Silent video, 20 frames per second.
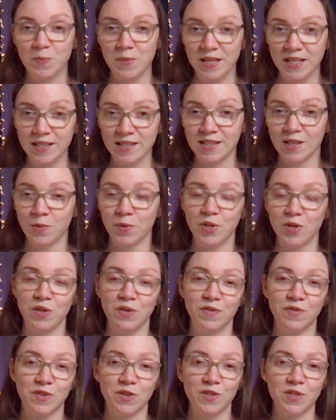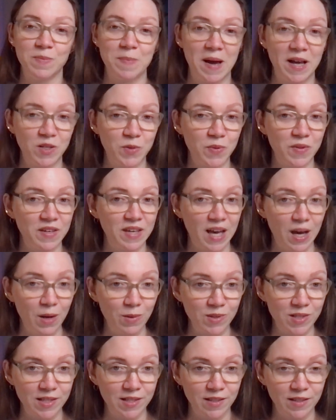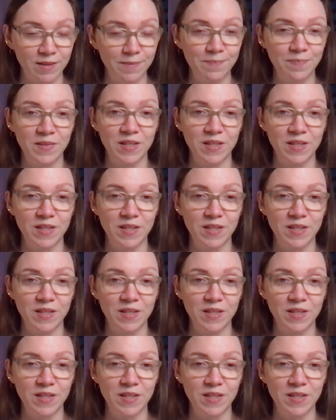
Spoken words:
means that when you first match with a counselor,